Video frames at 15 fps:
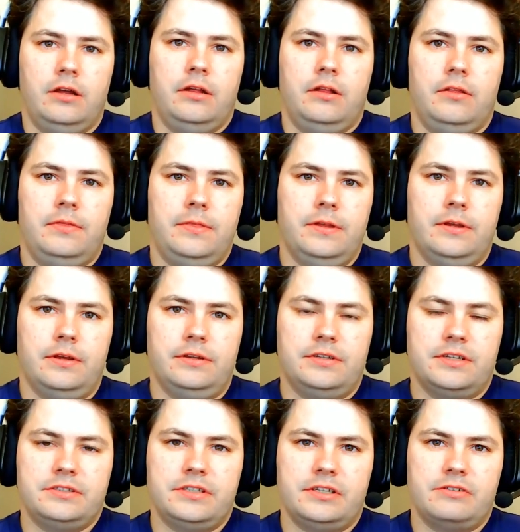the
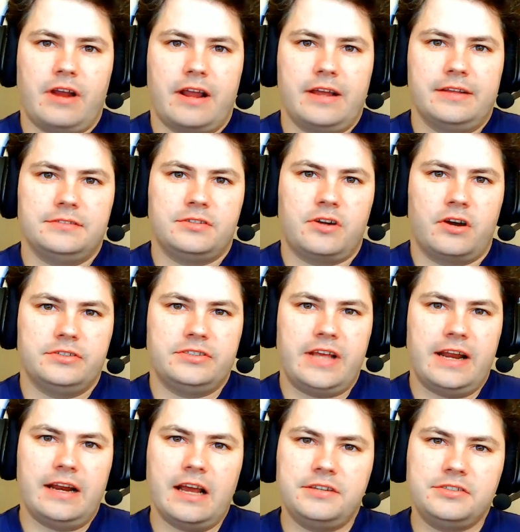Dungeons and Dragons starter set,
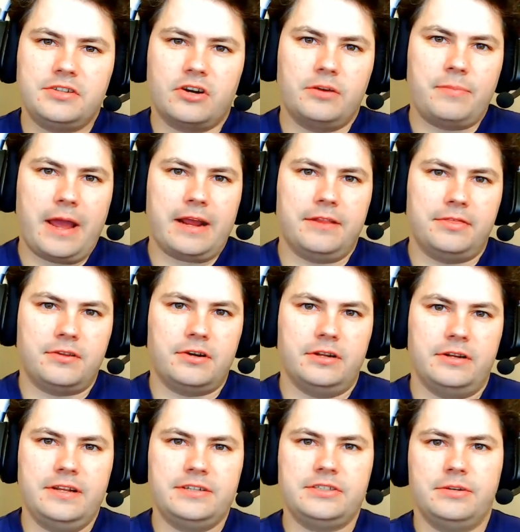and I started back at third
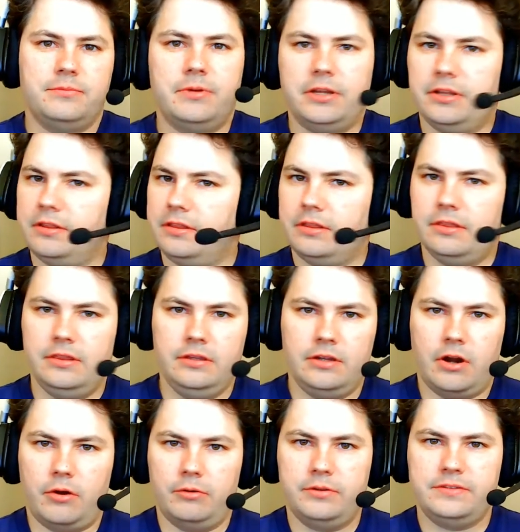edition, but
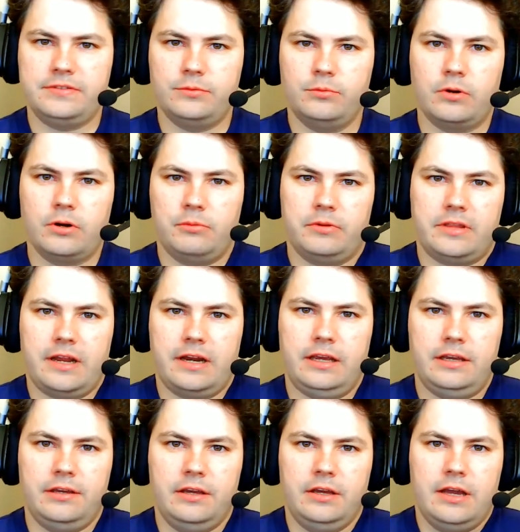this will work with any
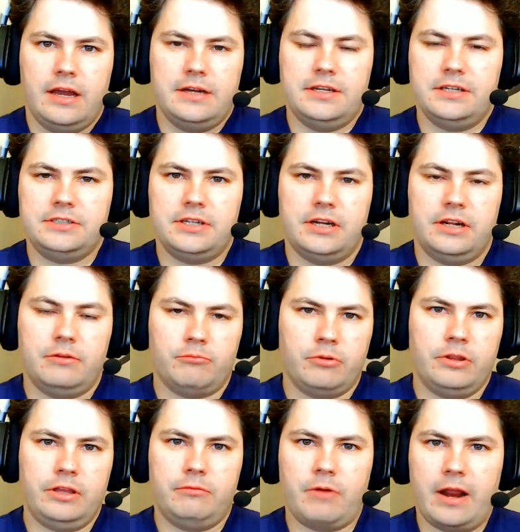edition. And
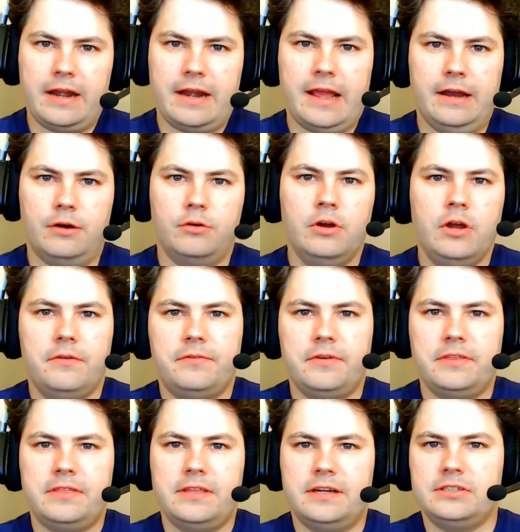really, right now, fifth
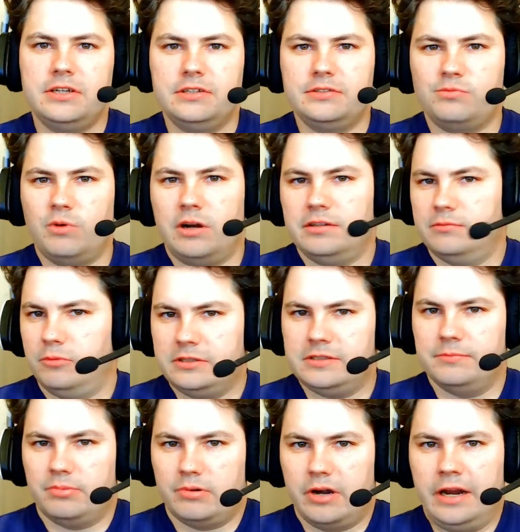edition is what's in
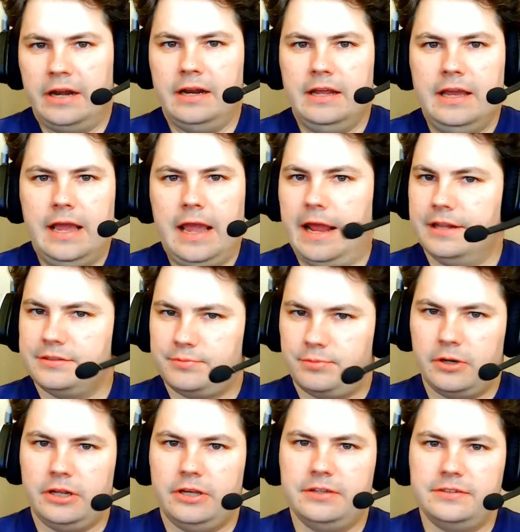print, and it's a
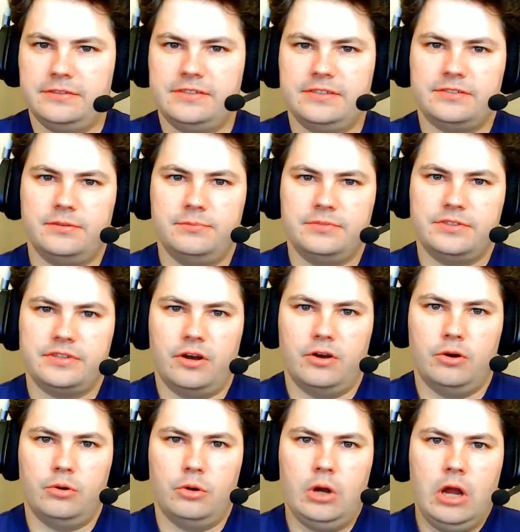pretty good system.
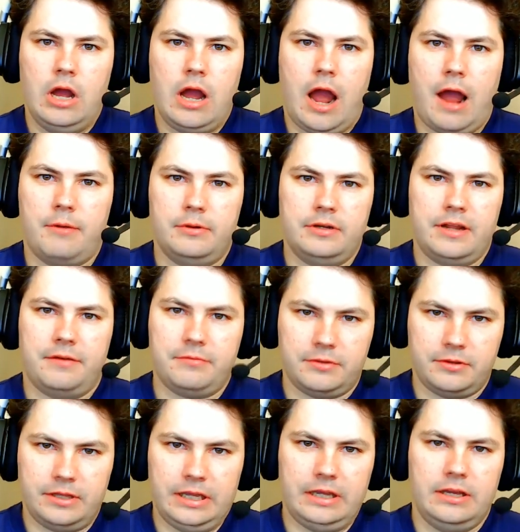So I would
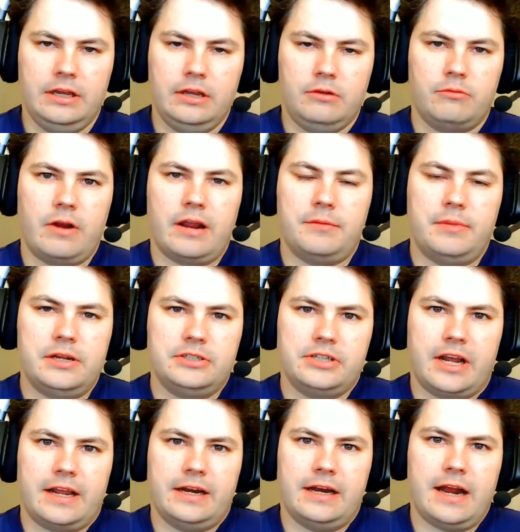definitely recommend
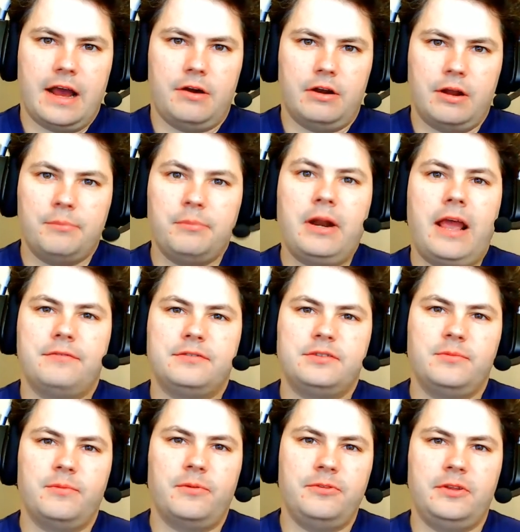checking it out. And I'm going to have some
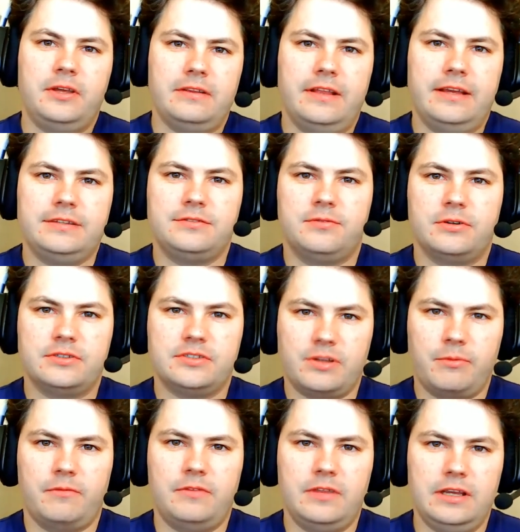affiliate links for some
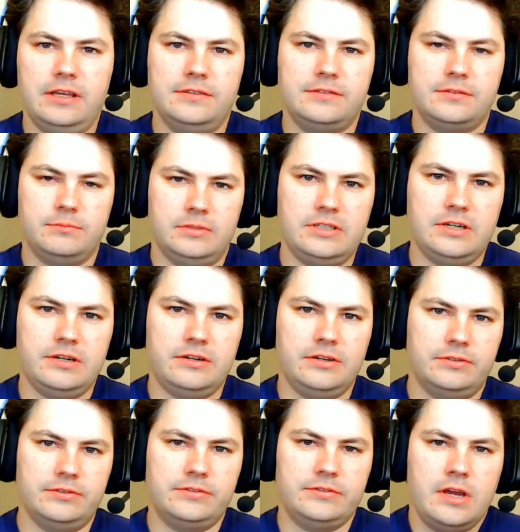of these
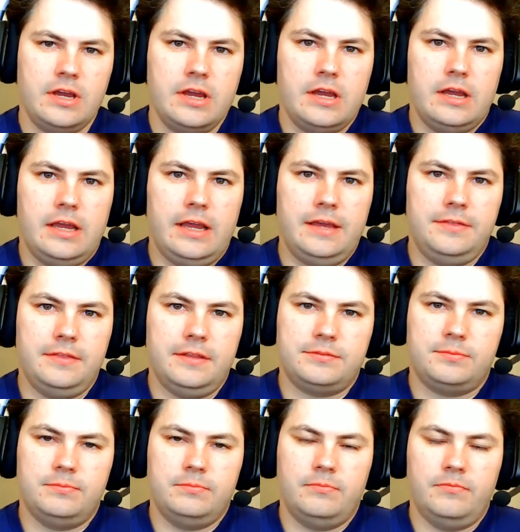materials in this
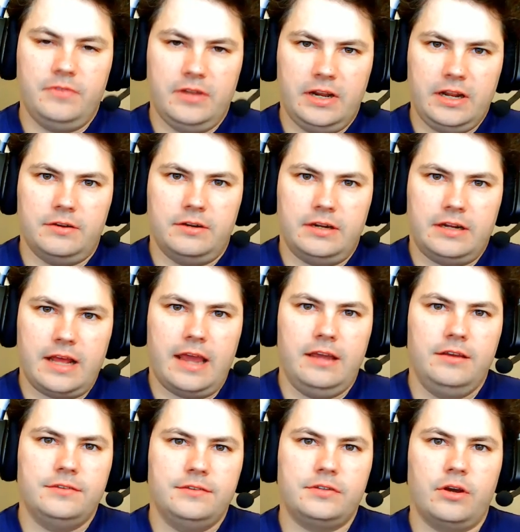video today.
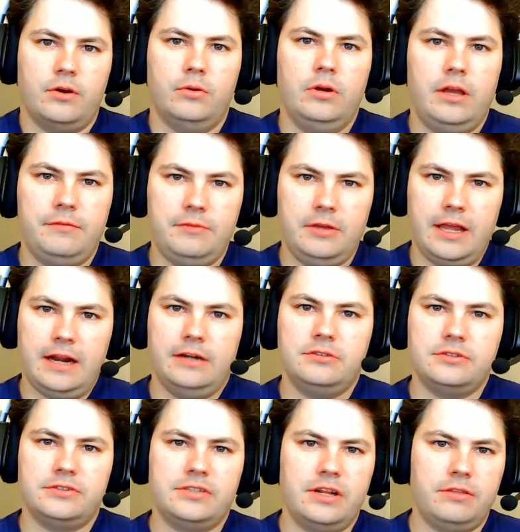So if you get
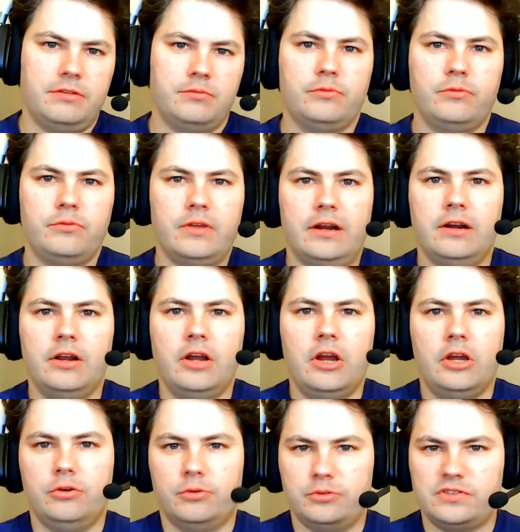interested through there,
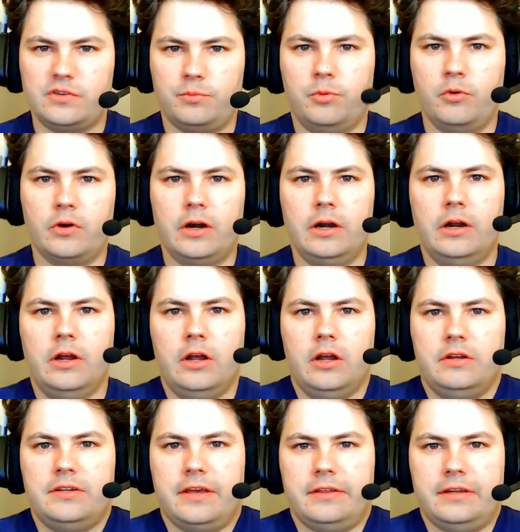you'll support
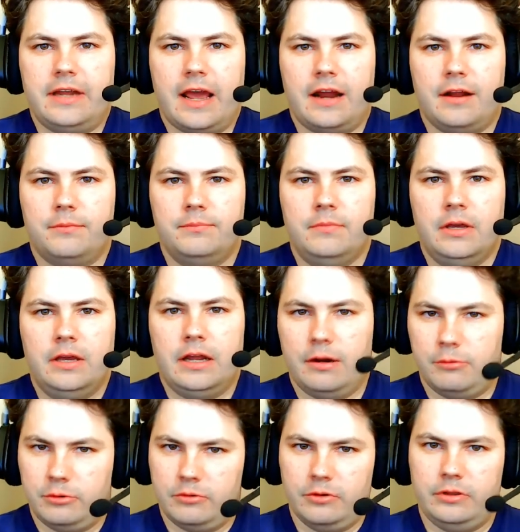Daily Datum, and I
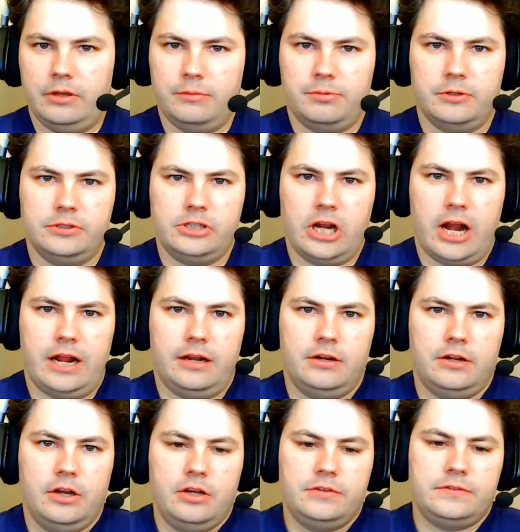would really appreciate it.
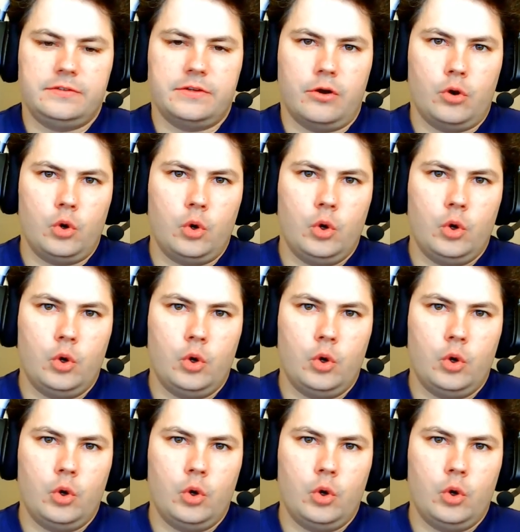So